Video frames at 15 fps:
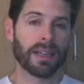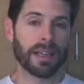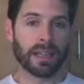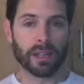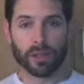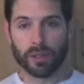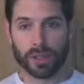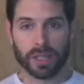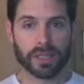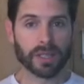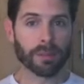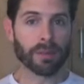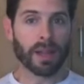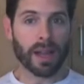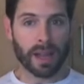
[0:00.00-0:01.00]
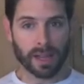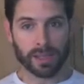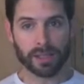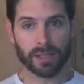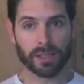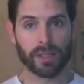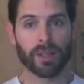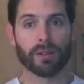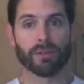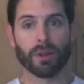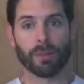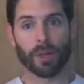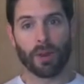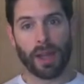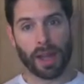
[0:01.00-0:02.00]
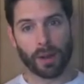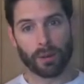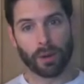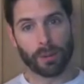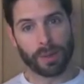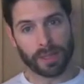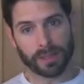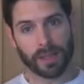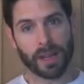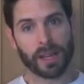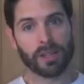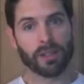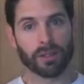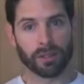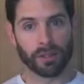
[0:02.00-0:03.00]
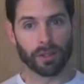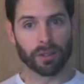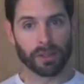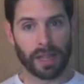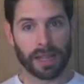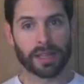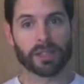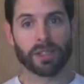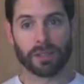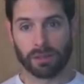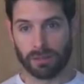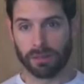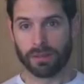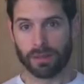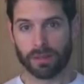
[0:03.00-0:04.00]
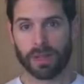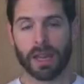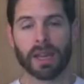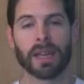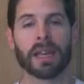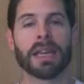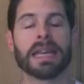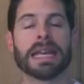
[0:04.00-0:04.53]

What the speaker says: energy supplies from your anaerobic side, your glycogen, okay?